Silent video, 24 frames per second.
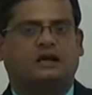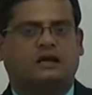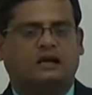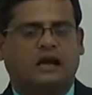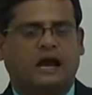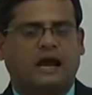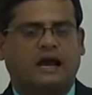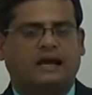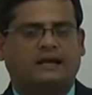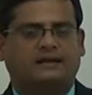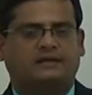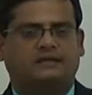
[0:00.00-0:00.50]

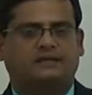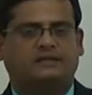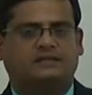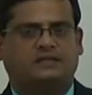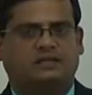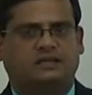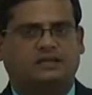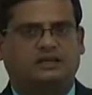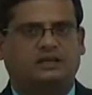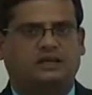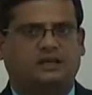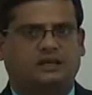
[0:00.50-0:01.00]
Client
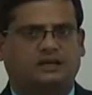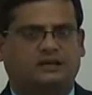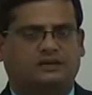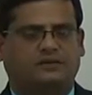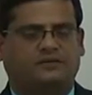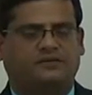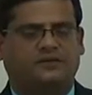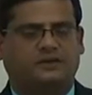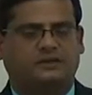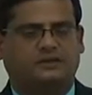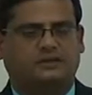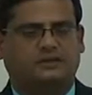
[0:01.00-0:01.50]
C
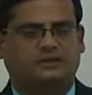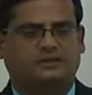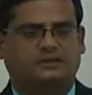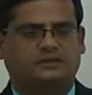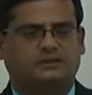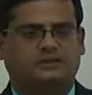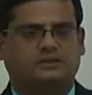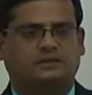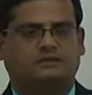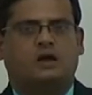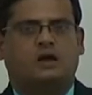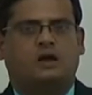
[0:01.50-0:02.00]

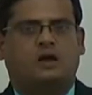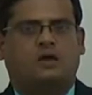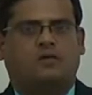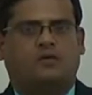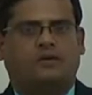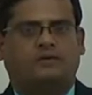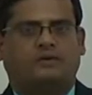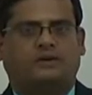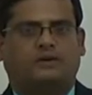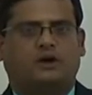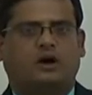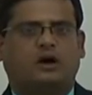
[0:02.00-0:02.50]
interfaces.
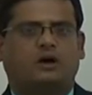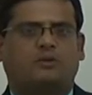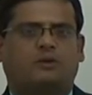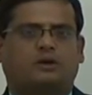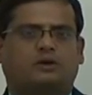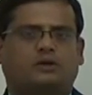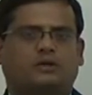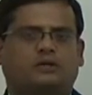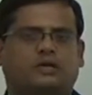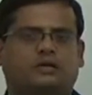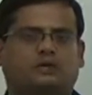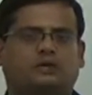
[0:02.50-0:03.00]
When we talk about
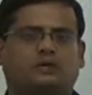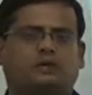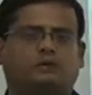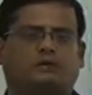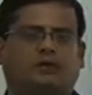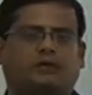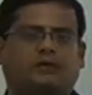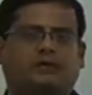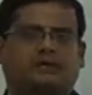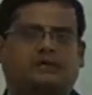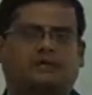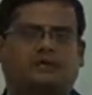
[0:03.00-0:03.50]
the J2E
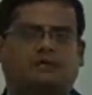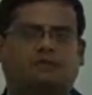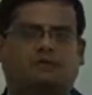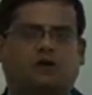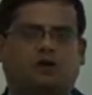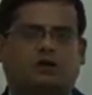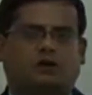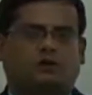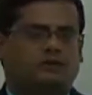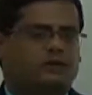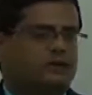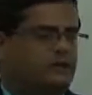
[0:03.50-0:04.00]
multi-tier
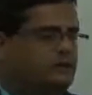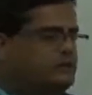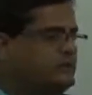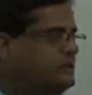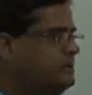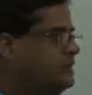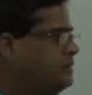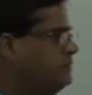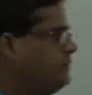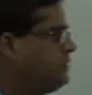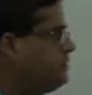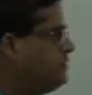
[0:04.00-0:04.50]
model, we can
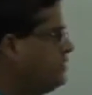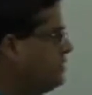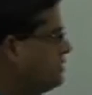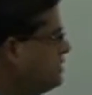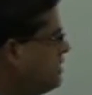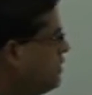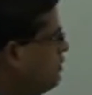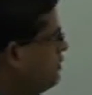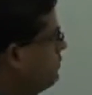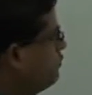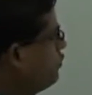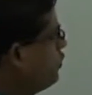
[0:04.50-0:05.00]
see the pictures
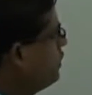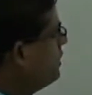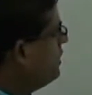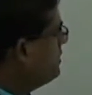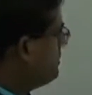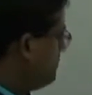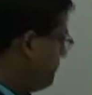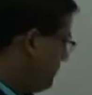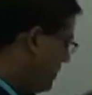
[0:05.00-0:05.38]
how it works.